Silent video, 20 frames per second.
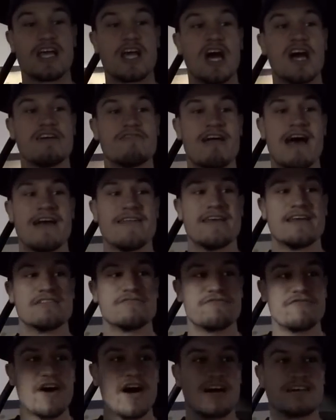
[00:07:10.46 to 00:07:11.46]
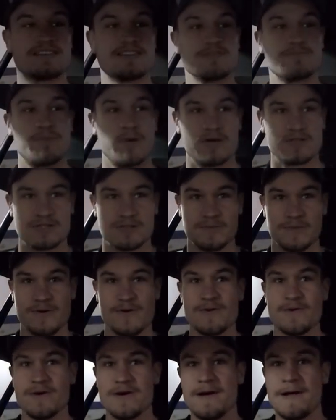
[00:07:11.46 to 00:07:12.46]
could go around it as fast as
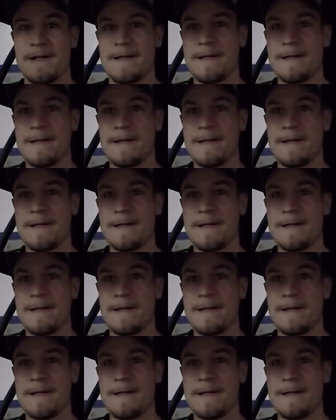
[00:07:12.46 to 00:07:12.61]
possible.